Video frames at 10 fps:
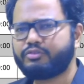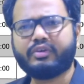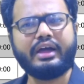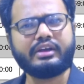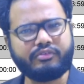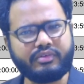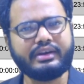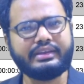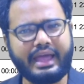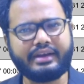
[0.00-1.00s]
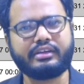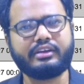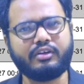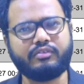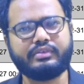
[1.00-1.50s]
we have different
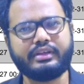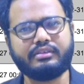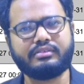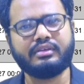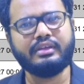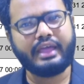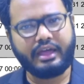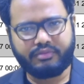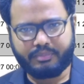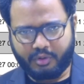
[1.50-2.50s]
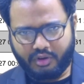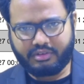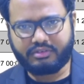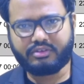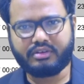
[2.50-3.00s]
category of tests, and for
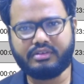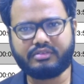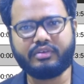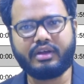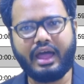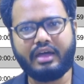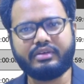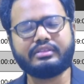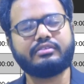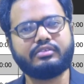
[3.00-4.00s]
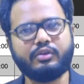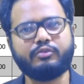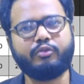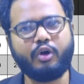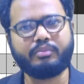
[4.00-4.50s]
Project Zeus, we are having this new
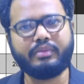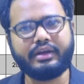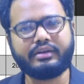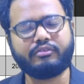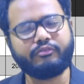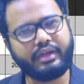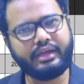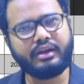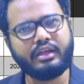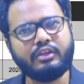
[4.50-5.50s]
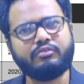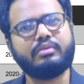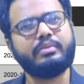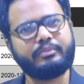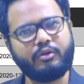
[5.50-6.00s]
format where
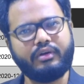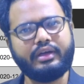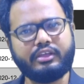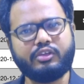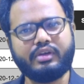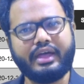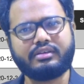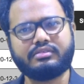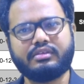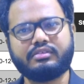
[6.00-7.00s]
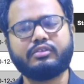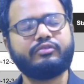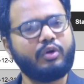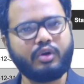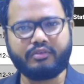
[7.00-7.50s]
we'll be providing you access to
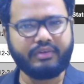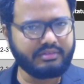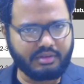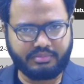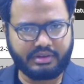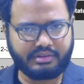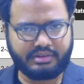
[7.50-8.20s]
4 or 5 subject